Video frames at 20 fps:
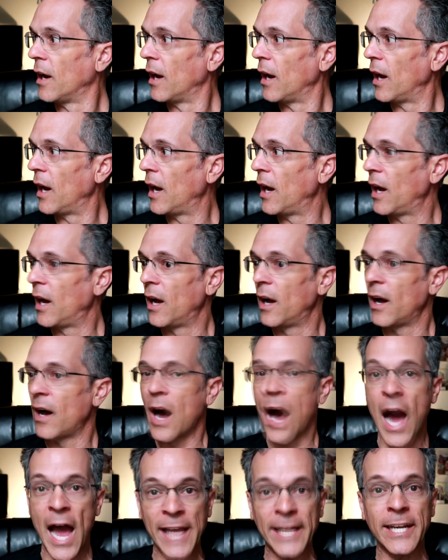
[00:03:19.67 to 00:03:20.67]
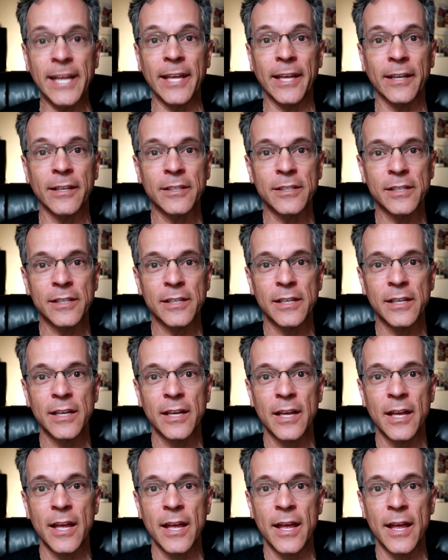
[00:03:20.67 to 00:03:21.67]
hiding.
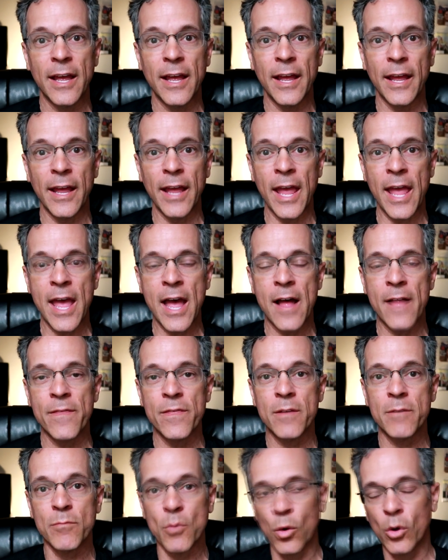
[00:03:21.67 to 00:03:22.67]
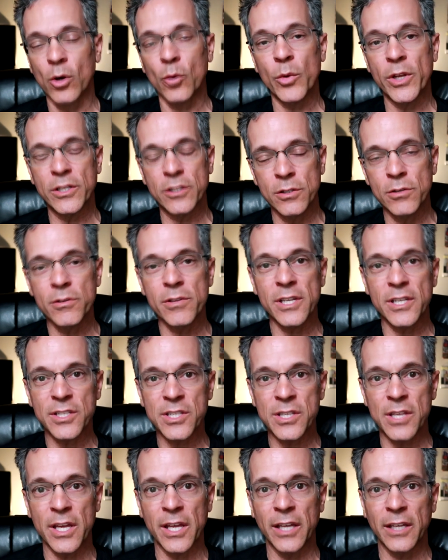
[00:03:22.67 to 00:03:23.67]
And the more we do
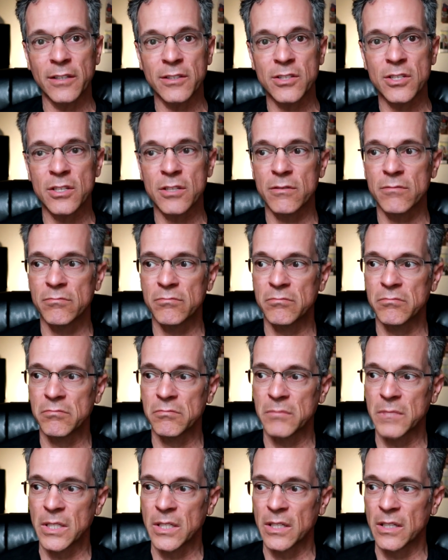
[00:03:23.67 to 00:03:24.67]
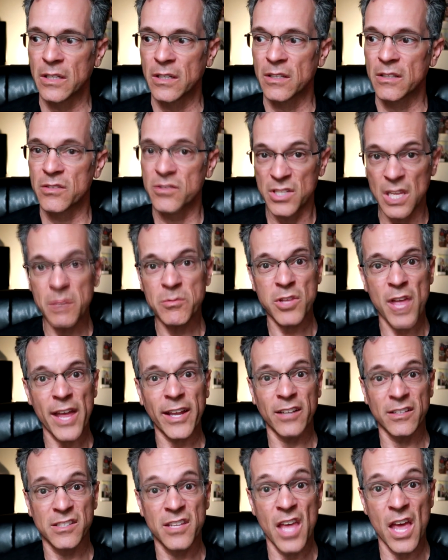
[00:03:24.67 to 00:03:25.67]
these things, seems
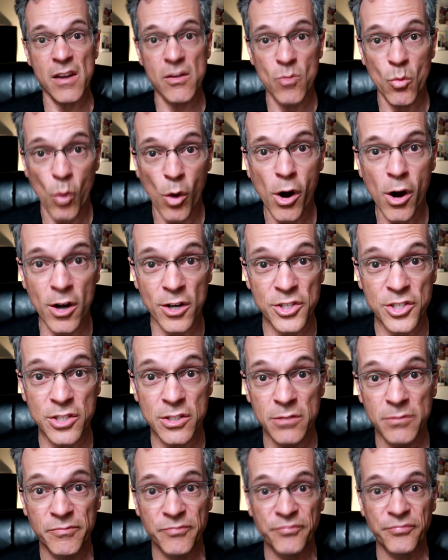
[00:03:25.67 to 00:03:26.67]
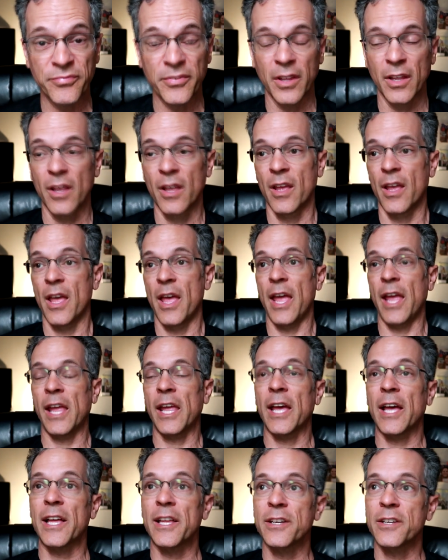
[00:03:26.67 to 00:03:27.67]
like it's getting worse.
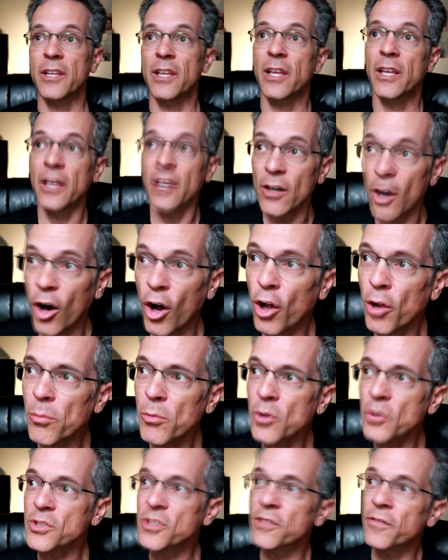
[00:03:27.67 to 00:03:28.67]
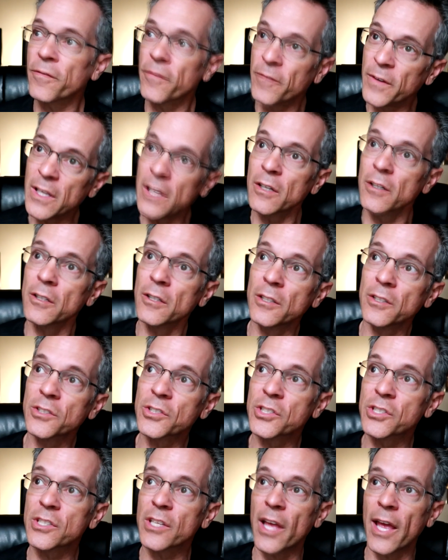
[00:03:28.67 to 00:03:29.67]
And it almost
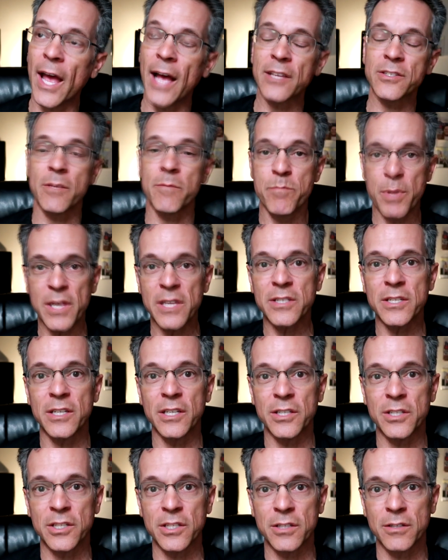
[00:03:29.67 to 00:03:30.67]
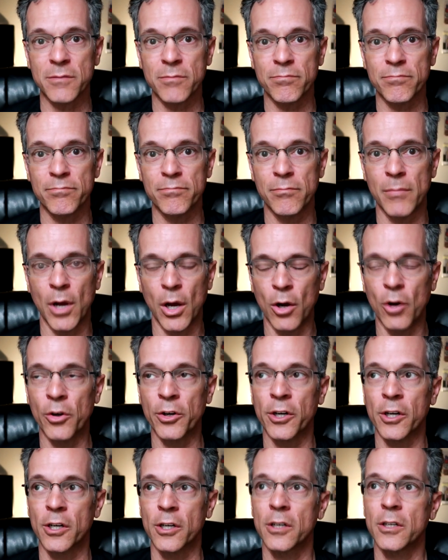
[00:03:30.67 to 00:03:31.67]
feels, as a business
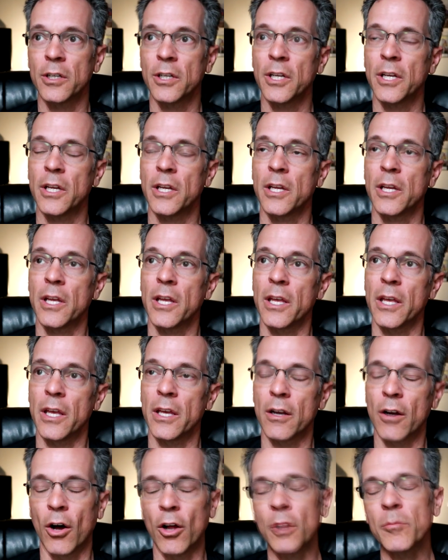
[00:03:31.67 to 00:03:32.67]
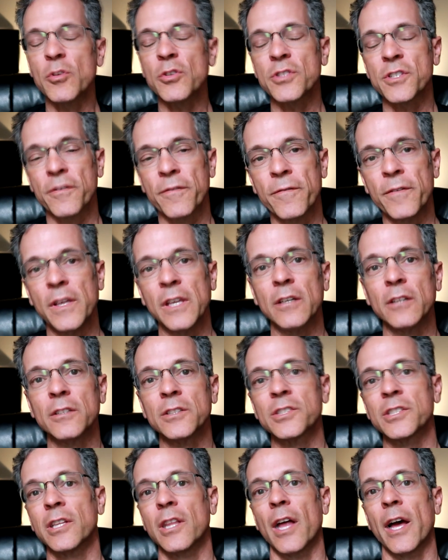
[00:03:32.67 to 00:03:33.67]
owner, it almost
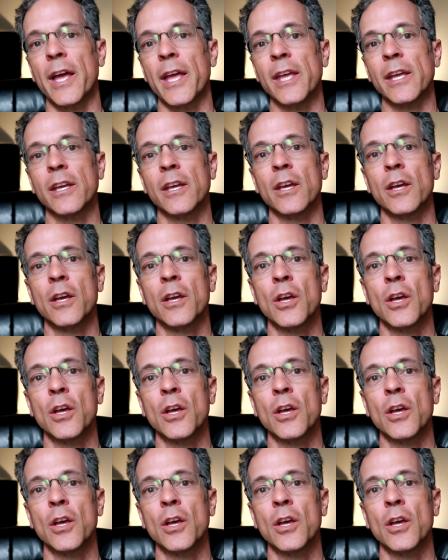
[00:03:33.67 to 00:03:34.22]
feels like